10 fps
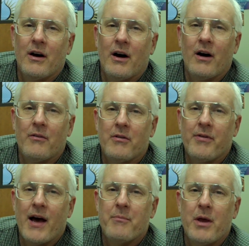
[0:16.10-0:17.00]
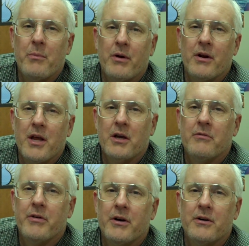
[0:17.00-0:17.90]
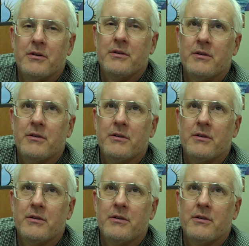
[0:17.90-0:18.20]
of the fine people at Eagleville